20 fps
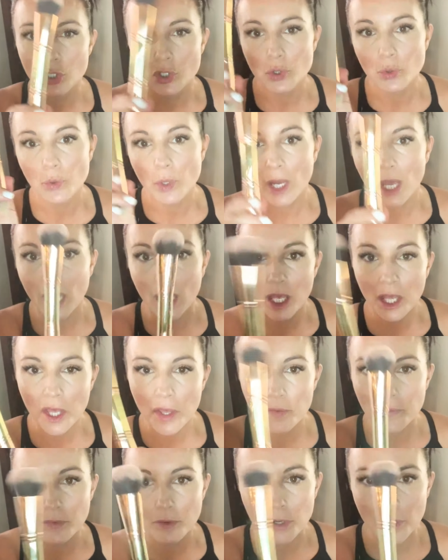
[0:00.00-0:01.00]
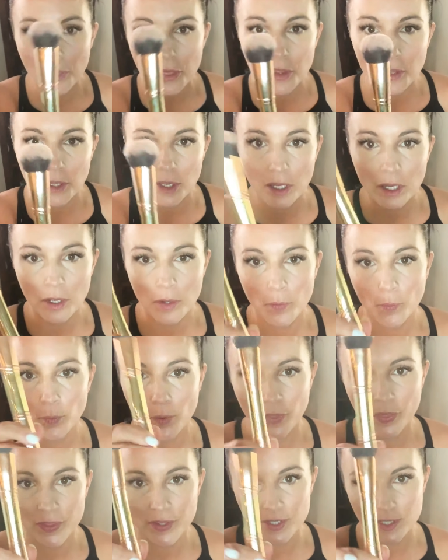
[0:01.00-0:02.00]
do everything
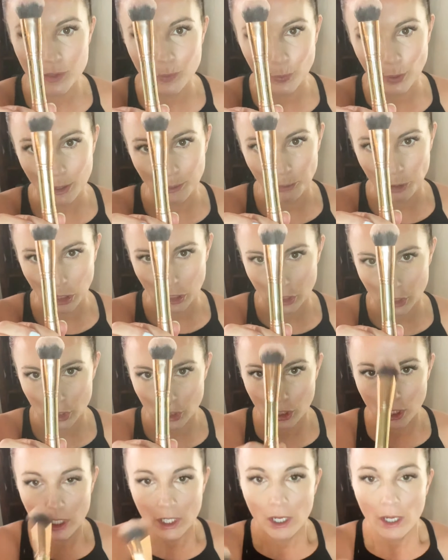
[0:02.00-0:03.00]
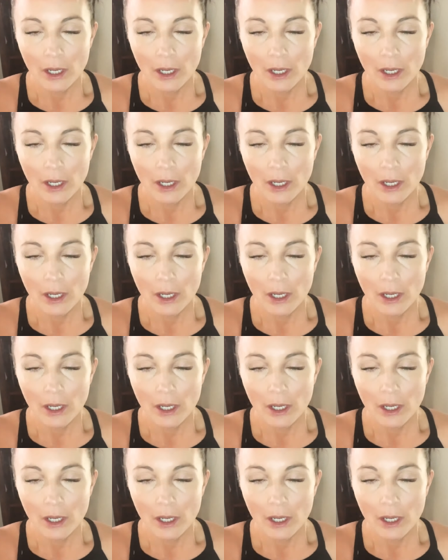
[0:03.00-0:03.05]
with this one brush.